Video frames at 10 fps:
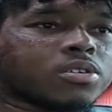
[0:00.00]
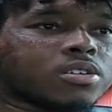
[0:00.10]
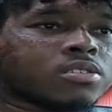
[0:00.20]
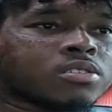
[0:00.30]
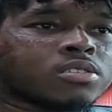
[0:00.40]

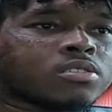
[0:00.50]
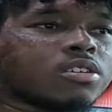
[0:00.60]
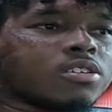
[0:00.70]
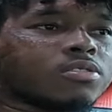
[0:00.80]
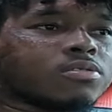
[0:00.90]
But you
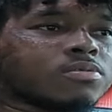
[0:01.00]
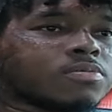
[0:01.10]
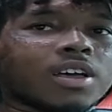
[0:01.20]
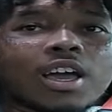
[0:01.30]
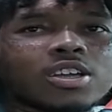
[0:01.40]
know,
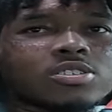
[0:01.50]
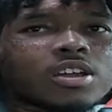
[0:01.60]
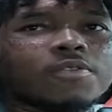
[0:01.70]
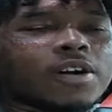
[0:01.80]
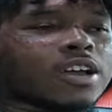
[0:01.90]
I ain't
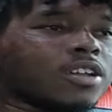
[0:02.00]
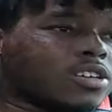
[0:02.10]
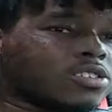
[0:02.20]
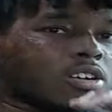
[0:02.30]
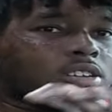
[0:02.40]
trying to
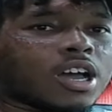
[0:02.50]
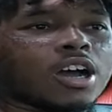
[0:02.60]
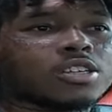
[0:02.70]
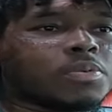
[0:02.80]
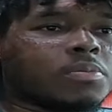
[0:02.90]
violate y'all
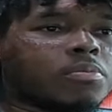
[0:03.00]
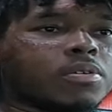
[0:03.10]
Dodge people,